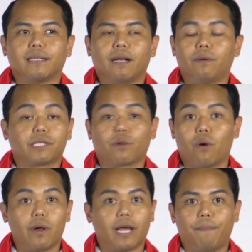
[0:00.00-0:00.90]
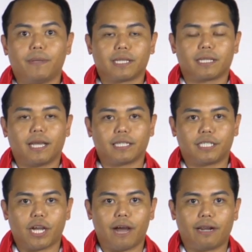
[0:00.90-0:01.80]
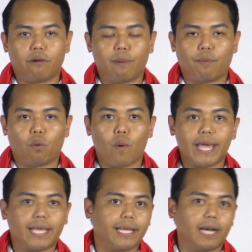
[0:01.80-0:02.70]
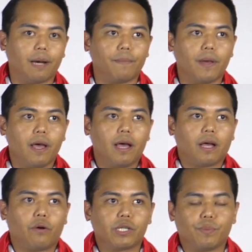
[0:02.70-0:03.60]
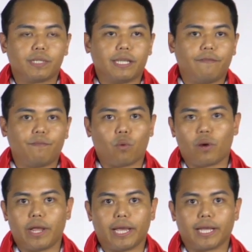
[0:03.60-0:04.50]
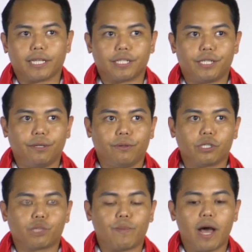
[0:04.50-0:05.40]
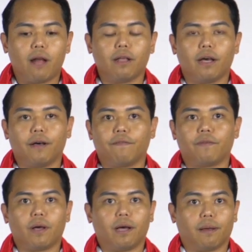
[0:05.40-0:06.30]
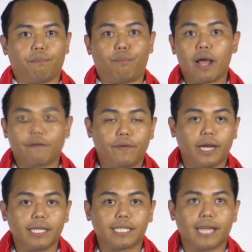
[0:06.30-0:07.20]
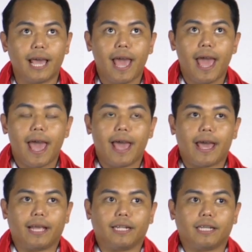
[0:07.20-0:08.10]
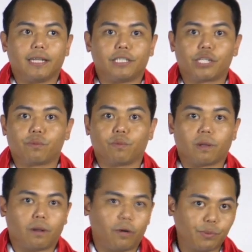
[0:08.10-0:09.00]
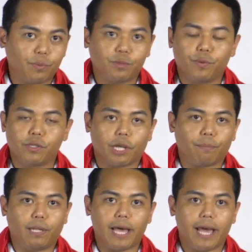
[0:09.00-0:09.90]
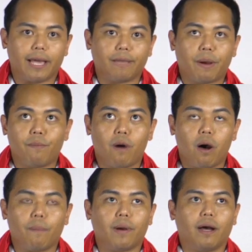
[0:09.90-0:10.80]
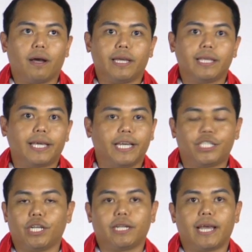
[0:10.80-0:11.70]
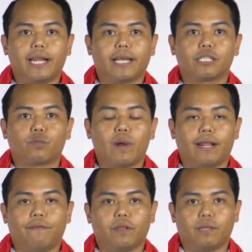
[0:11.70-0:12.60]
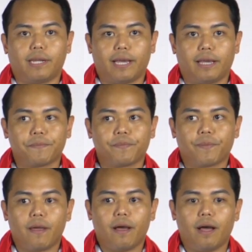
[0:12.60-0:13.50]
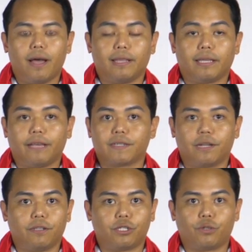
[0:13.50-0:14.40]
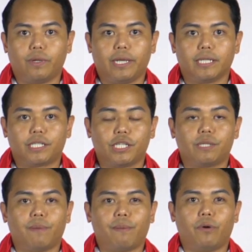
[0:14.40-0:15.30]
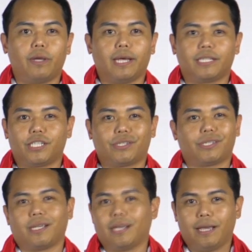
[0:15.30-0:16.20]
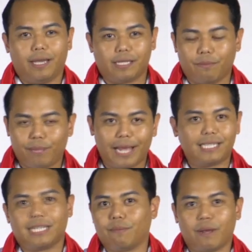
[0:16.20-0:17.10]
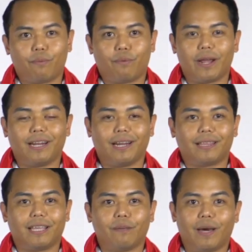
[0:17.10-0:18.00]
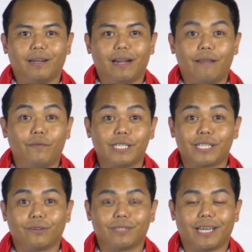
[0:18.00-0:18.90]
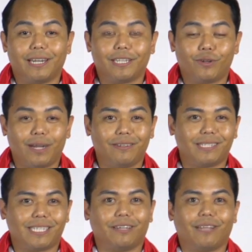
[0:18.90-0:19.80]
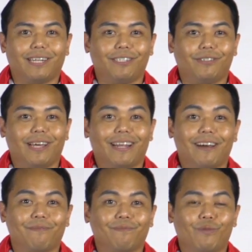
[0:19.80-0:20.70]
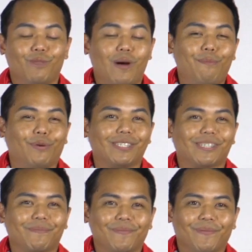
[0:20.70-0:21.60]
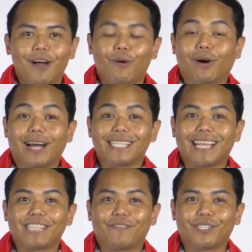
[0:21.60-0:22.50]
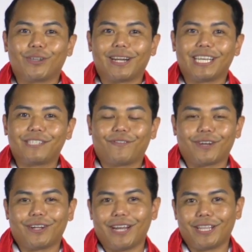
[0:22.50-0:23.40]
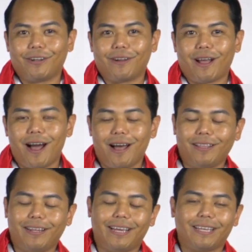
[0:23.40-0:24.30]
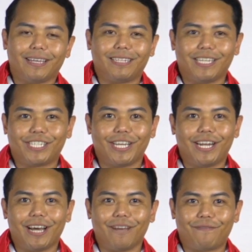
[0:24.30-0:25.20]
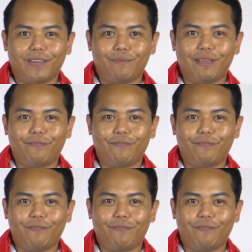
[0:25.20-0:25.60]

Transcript: always growing up as a, a, child. I remember waking up Christmas Eve morning to the smell of uh, breakfast and just Christmas music playing, my mom uh, in the kitchen getting us ready for the day, uh, and the gifts under the tree. It's just a memory that just is implanted in my brain, and I think about it every single day, and I try to instill that and do that now with my boys. Well, guys, thanks for joining us for another holiday edition of Me